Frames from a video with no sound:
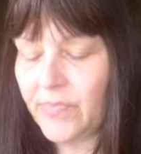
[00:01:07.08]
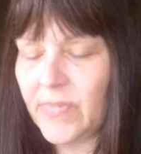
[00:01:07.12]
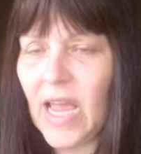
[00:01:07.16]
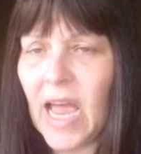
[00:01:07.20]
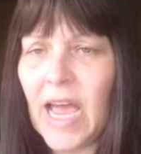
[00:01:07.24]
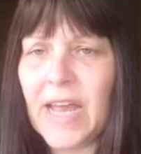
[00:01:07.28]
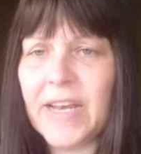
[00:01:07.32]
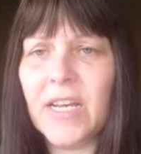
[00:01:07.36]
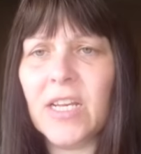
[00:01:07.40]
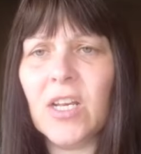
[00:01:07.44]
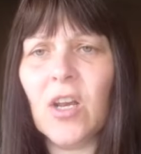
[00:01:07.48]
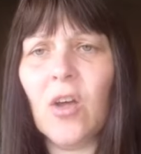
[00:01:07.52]

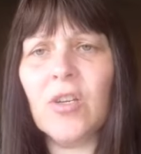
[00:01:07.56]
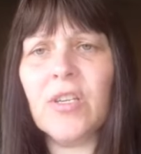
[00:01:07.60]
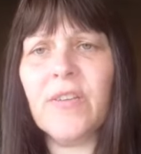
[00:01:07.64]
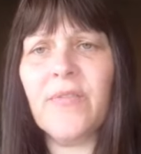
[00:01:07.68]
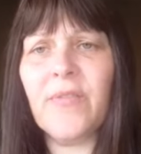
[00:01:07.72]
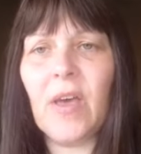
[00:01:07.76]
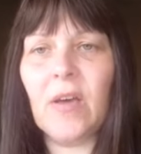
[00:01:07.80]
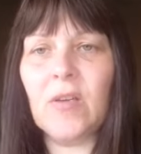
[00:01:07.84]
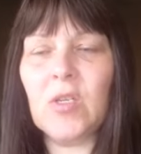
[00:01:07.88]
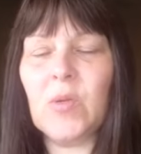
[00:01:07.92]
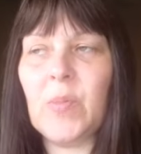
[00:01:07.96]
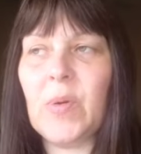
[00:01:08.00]
And a lot
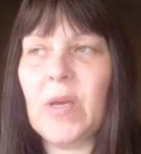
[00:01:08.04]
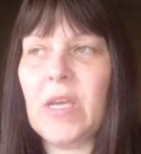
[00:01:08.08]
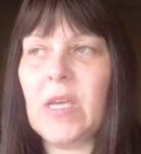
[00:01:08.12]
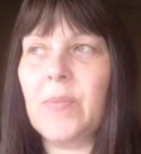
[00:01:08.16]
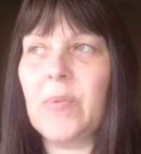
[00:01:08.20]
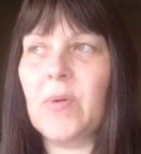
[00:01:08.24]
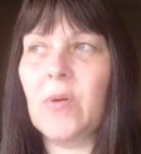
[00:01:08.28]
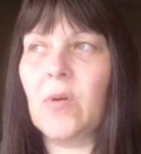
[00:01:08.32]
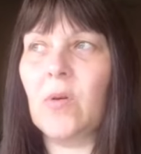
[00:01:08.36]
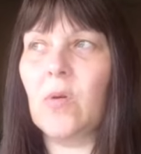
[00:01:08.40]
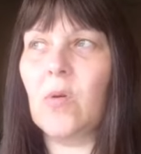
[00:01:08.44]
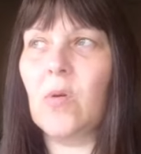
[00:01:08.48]
of those
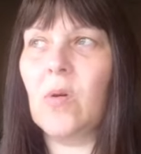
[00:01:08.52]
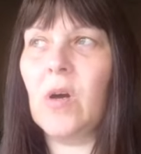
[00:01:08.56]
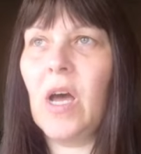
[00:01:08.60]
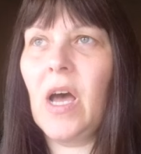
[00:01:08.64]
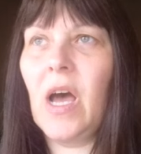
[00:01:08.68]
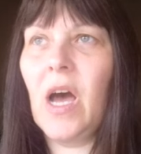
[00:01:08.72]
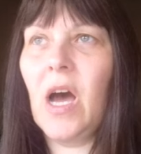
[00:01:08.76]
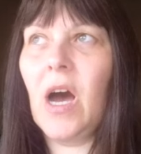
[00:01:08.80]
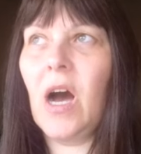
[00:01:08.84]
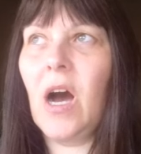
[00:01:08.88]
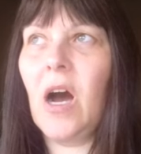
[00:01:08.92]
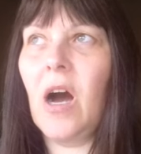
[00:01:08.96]
people
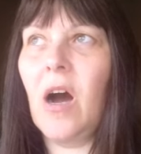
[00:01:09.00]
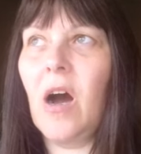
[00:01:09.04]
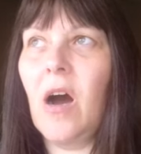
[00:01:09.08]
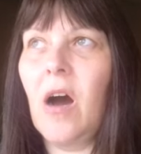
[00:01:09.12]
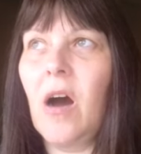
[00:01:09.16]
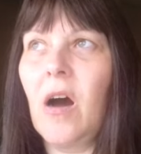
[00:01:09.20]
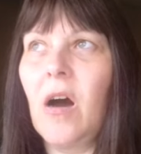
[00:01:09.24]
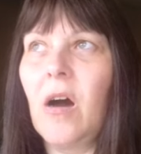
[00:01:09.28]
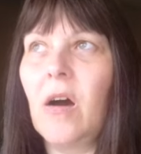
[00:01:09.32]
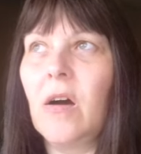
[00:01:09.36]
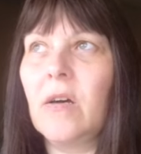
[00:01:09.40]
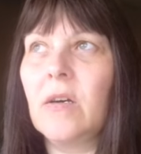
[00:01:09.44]

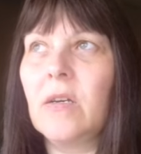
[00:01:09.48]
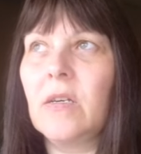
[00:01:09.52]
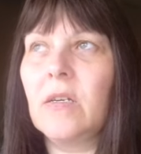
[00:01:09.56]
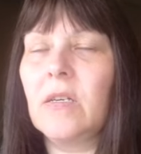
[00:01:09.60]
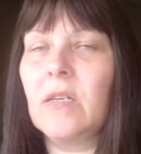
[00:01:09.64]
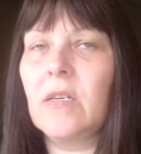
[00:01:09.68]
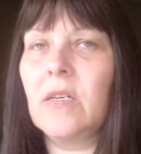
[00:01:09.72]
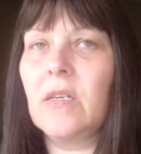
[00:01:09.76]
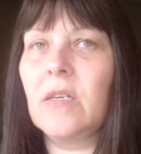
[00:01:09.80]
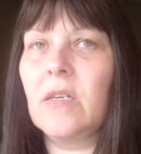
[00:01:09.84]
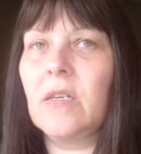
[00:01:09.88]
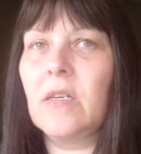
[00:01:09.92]
are
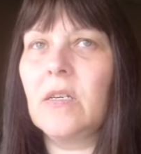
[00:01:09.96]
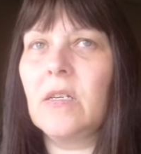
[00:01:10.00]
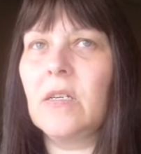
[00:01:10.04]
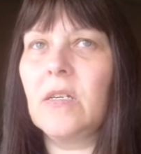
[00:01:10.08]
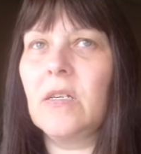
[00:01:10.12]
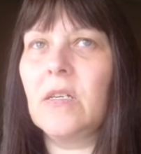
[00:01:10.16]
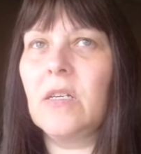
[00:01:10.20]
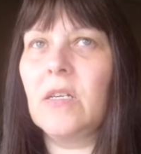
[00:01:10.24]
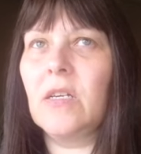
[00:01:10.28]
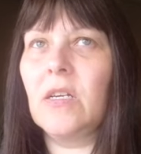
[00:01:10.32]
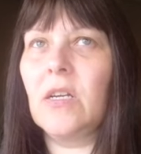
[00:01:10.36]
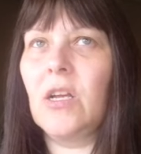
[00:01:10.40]

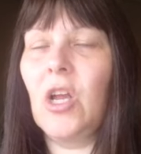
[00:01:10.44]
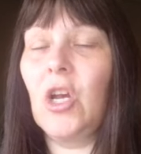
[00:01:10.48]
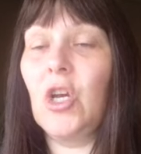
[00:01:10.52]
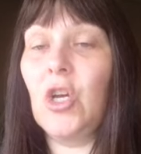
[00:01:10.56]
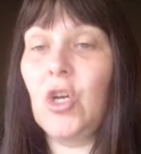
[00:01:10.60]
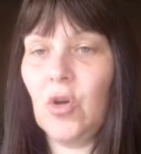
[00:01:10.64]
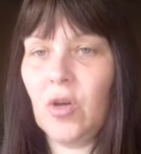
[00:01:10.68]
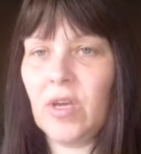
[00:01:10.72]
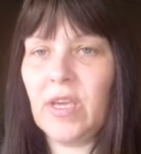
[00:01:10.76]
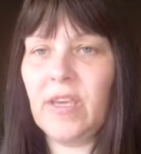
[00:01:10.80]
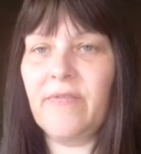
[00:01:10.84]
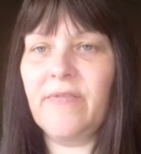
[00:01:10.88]

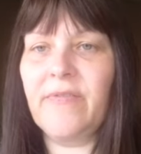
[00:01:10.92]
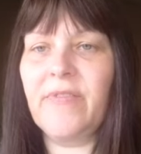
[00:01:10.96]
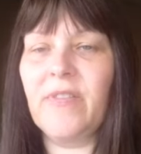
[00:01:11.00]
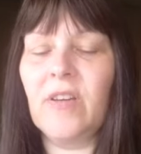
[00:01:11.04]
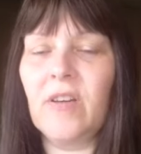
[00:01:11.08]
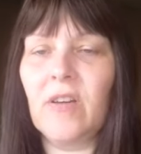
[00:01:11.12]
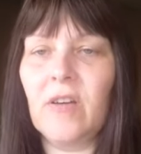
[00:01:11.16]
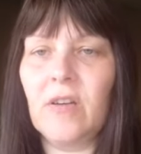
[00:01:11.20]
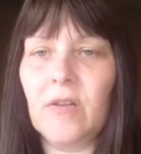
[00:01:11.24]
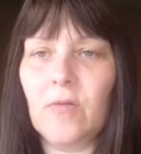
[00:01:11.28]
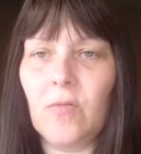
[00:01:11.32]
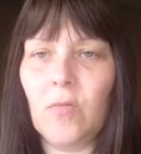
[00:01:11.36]
looking
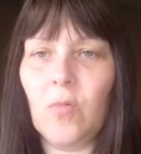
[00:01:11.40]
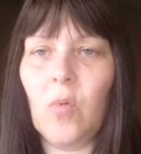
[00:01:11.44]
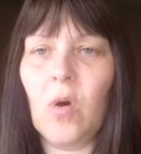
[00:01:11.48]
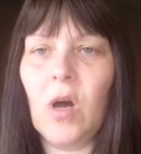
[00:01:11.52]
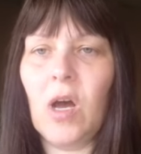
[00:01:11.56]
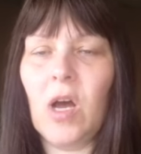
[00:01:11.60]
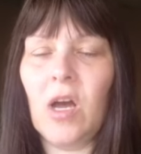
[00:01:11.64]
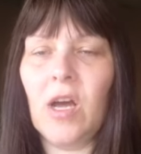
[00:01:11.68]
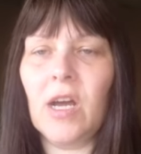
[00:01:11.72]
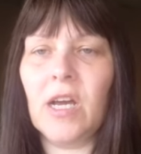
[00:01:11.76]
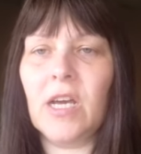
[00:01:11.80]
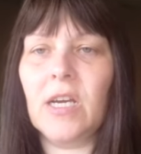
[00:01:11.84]
for
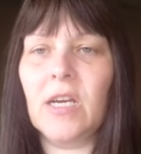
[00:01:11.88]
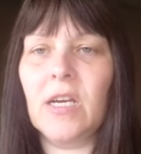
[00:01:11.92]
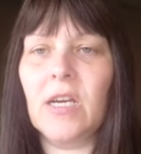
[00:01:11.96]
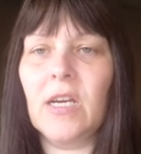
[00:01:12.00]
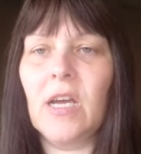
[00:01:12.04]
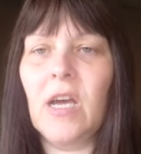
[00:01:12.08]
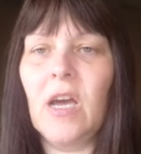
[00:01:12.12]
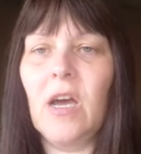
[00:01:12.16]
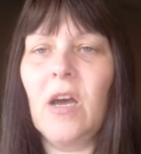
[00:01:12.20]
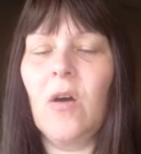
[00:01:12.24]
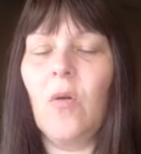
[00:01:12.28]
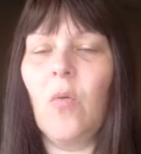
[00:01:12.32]
work.
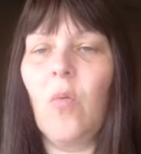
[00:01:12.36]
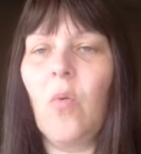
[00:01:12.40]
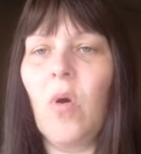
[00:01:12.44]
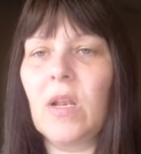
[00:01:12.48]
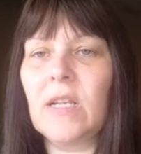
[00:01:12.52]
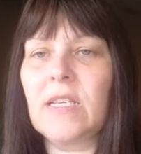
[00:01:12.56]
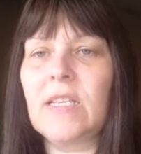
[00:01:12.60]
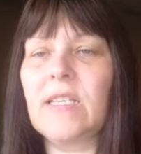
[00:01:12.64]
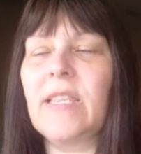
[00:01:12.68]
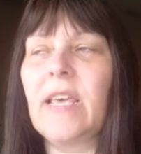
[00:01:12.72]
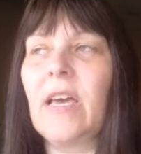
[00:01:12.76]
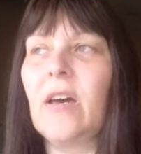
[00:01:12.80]

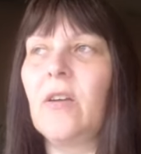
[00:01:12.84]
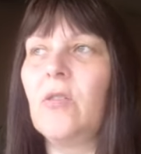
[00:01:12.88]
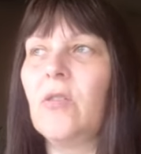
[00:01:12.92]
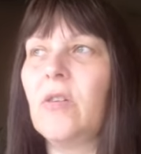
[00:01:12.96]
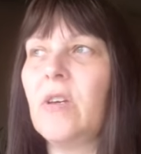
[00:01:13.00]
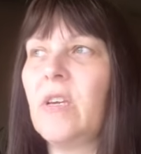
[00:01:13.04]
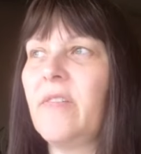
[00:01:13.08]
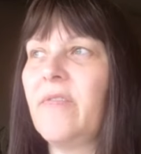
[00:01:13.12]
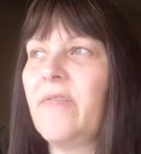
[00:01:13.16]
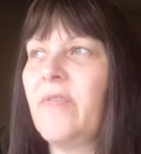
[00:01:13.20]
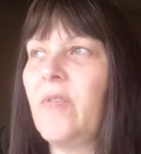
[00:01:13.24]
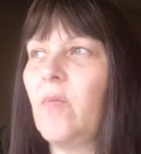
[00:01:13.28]
Whilst they are
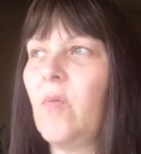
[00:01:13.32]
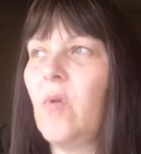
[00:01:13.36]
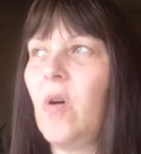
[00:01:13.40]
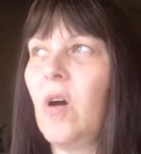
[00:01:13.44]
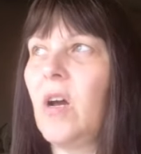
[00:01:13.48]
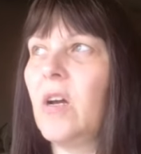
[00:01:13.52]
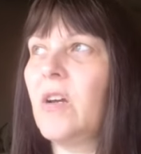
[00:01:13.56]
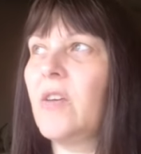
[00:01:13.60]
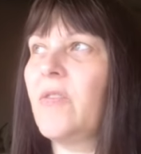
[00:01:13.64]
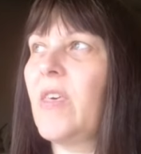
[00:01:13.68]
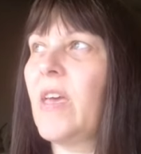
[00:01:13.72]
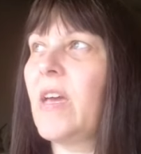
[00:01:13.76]
looking for
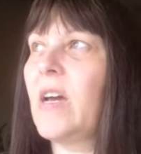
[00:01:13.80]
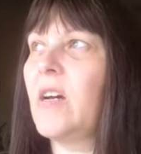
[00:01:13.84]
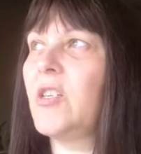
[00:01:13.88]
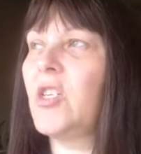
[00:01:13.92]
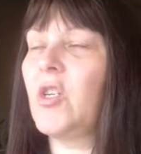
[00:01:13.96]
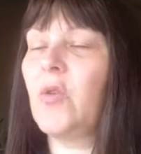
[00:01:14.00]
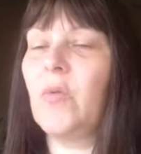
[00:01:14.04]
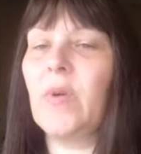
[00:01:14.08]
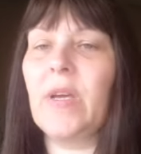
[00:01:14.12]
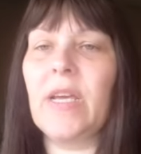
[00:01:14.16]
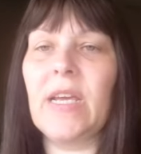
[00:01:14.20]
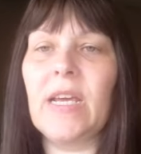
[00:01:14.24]
work, they are
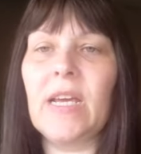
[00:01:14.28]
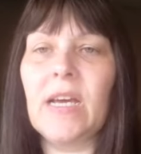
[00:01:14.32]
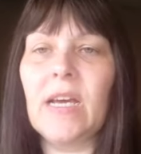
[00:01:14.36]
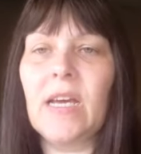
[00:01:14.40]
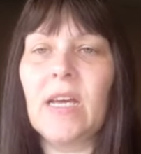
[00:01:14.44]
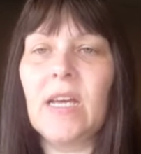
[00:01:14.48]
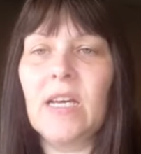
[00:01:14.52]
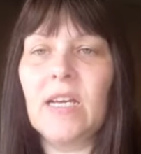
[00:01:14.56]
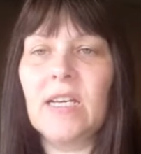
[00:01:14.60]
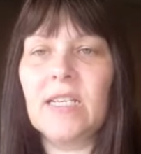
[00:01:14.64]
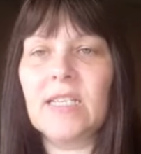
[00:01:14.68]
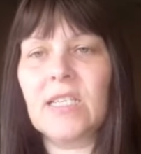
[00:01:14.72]
doing
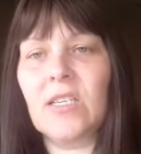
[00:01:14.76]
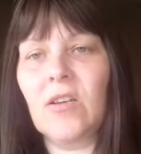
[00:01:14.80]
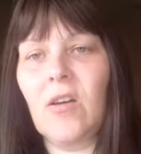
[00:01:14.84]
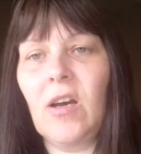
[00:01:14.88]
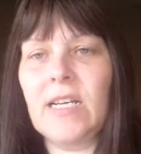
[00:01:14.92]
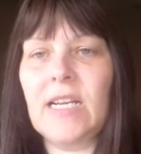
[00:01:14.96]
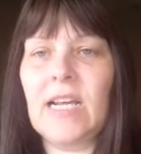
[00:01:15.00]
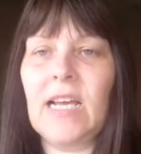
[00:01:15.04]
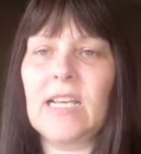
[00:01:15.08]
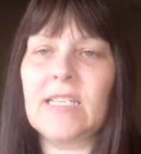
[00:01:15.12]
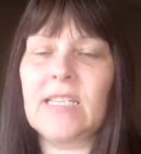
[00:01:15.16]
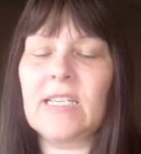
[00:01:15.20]

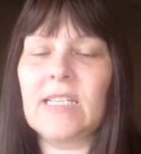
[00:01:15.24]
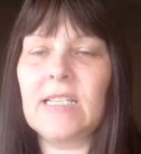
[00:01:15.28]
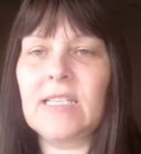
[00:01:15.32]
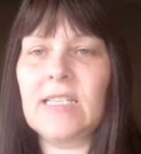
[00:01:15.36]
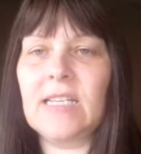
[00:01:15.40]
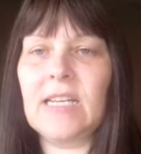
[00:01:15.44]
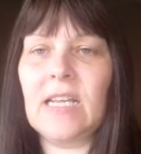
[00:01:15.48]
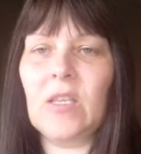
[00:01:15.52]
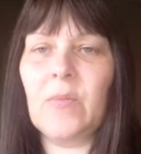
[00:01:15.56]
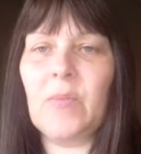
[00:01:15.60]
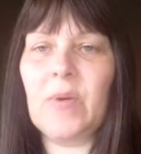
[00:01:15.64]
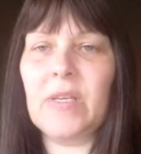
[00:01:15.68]
side hustles
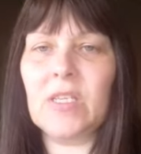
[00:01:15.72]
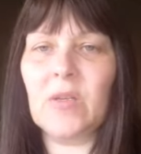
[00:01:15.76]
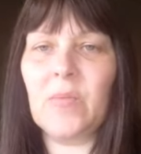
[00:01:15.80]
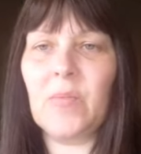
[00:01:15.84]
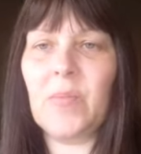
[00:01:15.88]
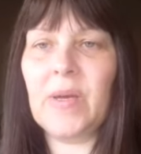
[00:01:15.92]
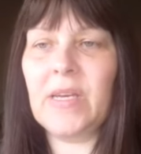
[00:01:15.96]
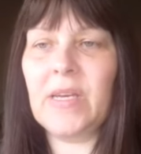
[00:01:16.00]
and other bits and